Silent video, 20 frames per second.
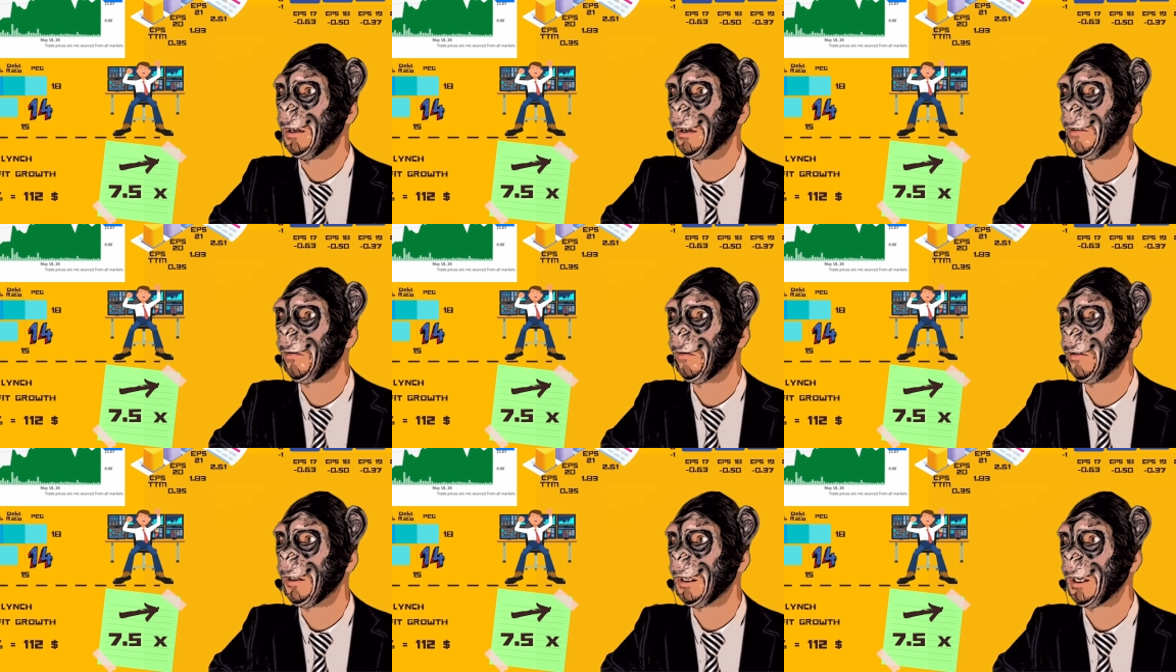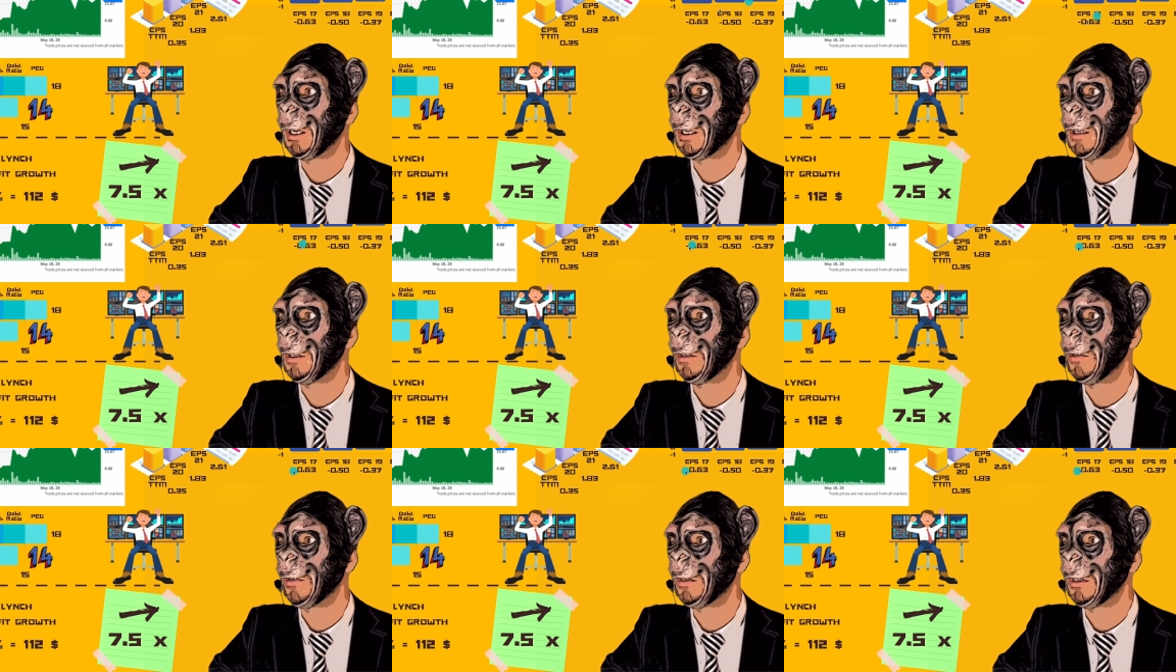we take a
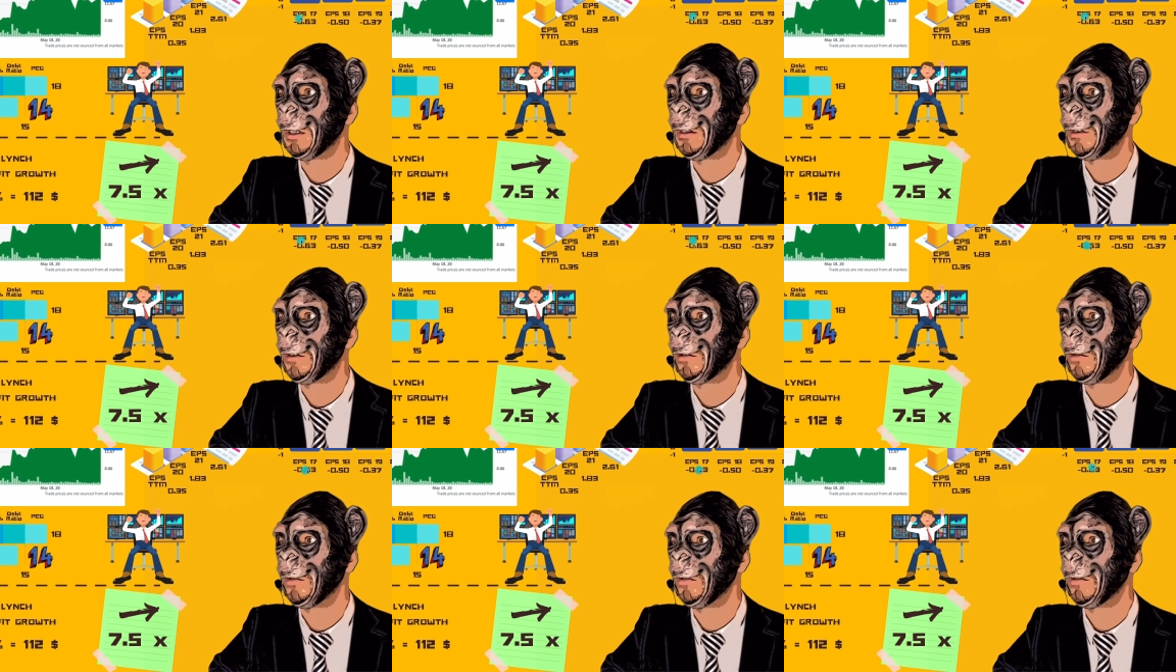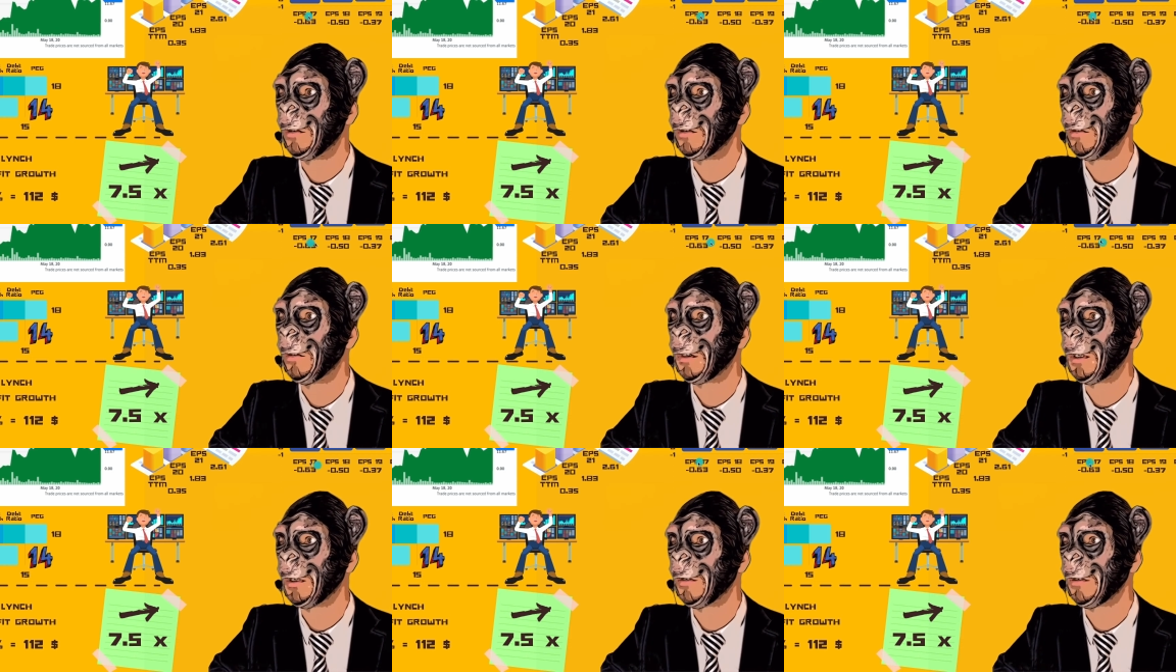look into
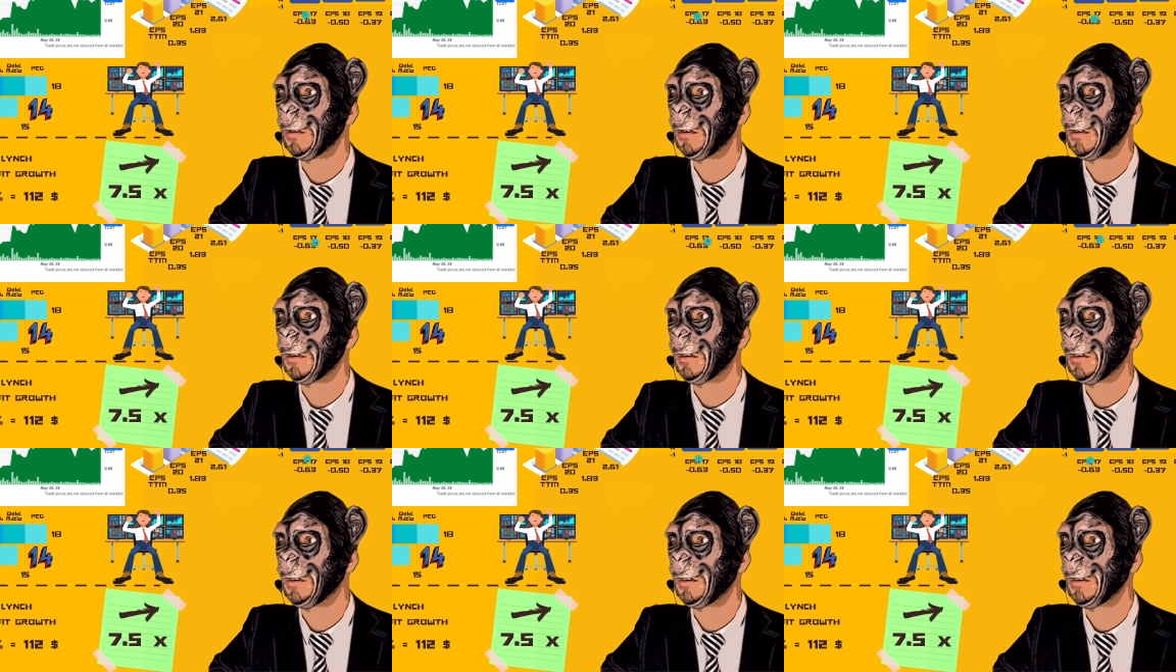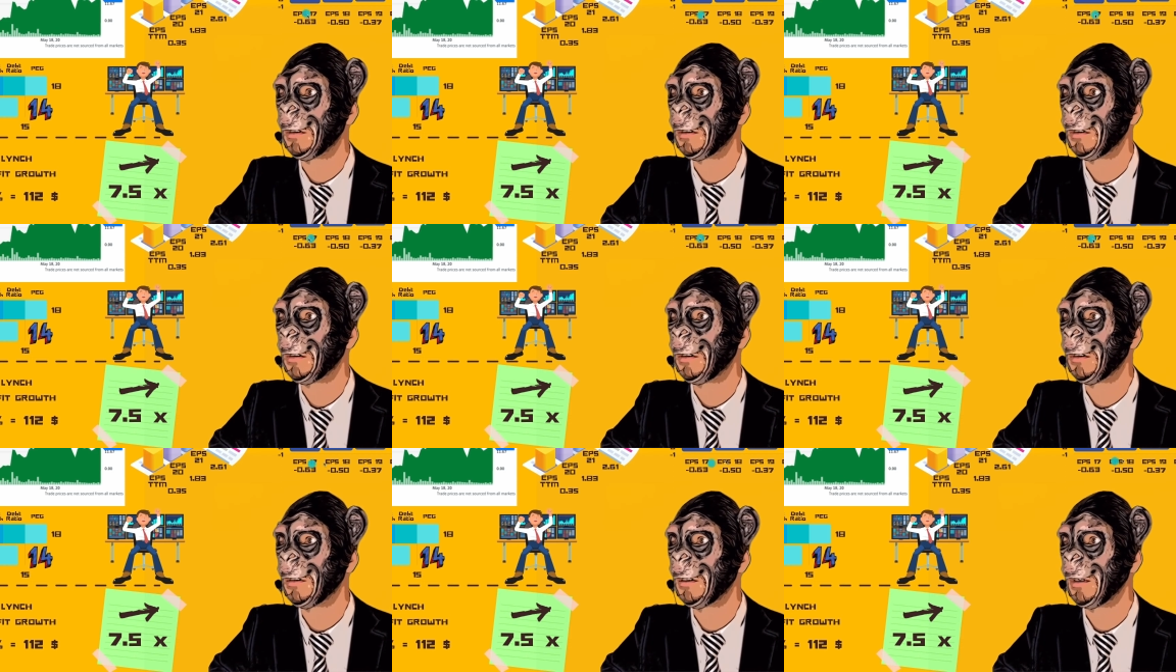
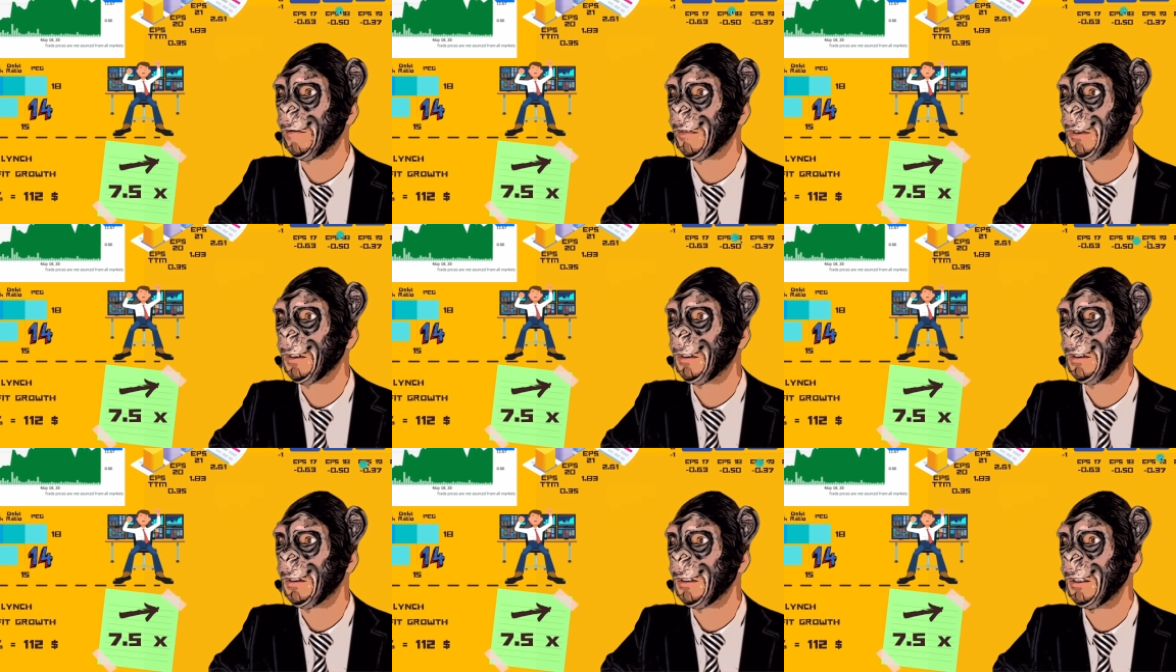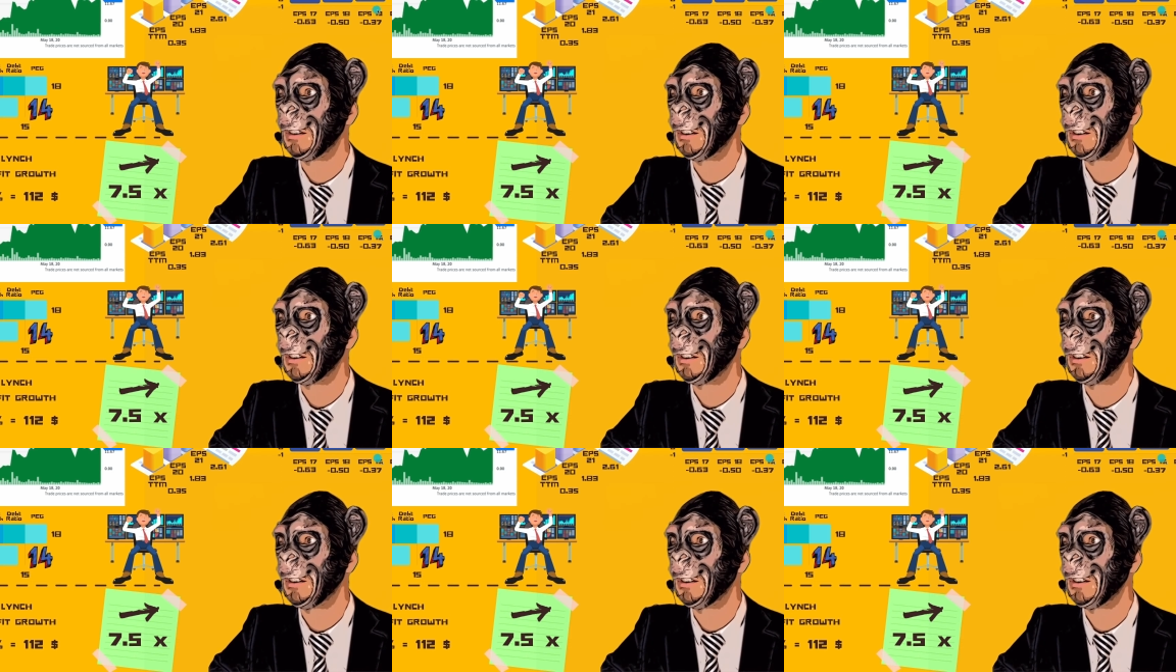2017,